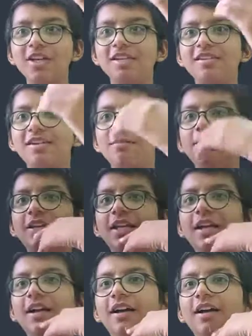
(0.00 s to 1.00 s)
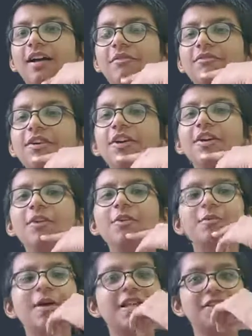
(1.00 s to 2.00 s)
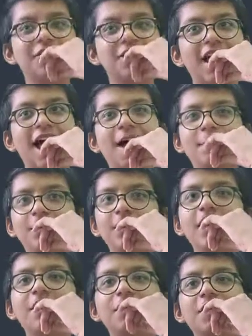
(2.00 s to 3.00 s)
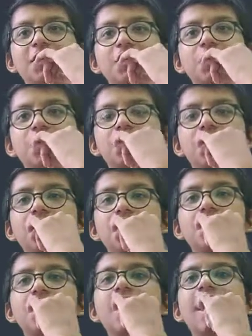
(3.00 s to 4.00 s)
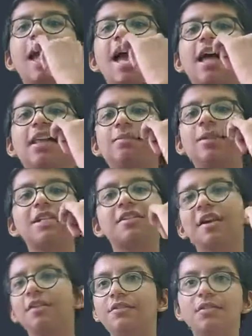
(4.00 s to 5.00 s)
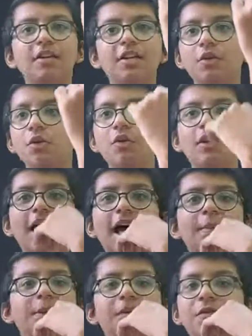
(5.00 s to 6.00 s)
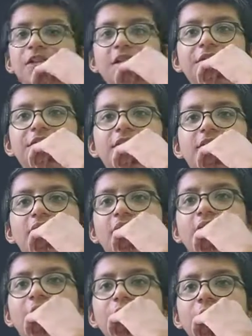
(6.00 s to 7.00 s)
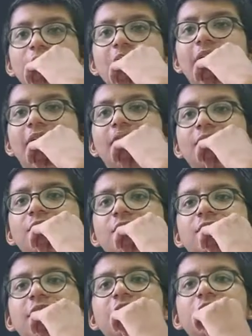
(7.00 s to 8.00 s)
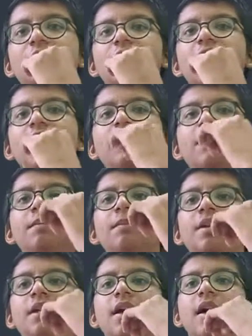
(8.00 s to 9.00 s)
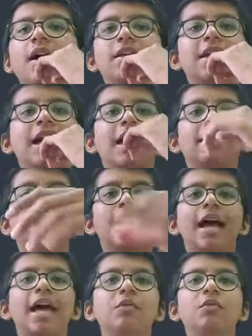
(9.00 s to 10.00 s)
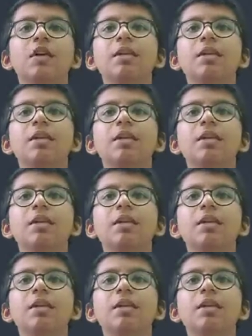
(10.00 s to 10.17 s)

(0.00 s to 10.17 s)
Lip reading: is simply very good magic will happen. I will just show you, and please kind of run in Colab and whatever you have when you run that. And one